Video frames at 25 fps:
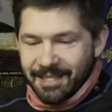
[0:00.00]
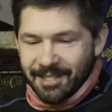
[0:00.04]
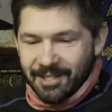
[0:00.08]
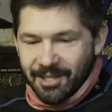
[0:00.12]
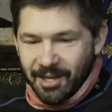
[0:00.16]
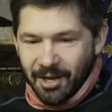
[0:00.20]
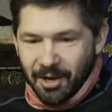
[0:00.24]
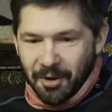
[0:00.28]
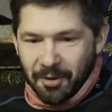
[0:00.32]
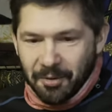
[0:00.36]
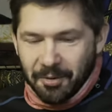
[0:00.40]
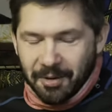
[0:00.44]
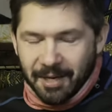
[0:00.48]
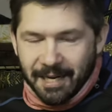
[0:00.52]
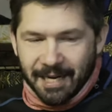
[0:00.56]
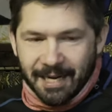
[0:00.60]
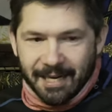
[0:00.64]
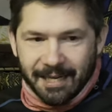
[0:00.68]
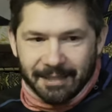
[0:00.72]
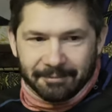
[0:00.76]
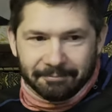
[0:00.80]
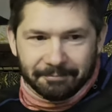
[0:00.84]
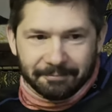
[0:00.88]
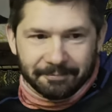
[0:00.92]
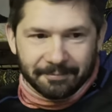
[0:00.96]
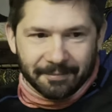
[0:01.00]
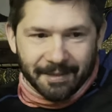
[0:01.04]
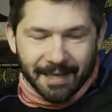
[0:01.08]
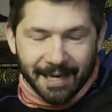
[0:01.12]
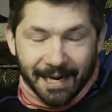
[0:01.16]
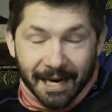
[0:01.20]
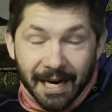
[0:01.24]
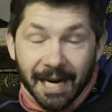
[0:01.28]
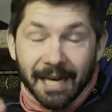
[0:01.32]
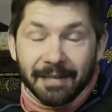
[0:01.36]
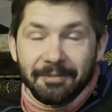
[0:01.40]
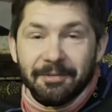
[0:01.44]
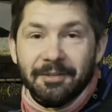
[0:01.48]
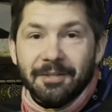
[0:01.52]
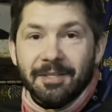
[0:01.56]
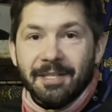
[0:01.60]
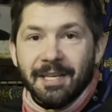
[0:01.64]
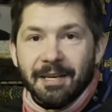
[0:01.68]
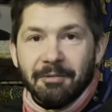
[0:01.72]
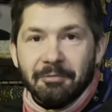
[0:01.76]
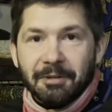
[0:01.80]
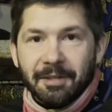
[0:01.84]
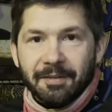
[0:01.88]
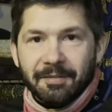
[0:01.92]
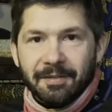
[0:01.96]
So um, I have to
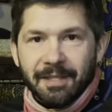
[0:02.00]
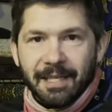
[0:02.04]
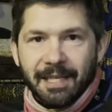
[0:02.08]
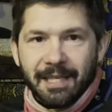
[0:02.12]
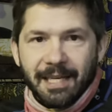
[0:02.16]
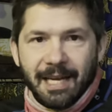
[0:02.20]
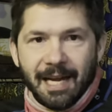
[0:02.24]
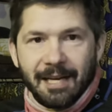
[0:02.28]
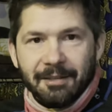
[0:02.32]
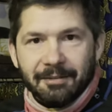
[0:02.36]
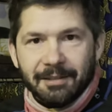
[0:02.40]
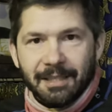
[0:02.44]
say one thing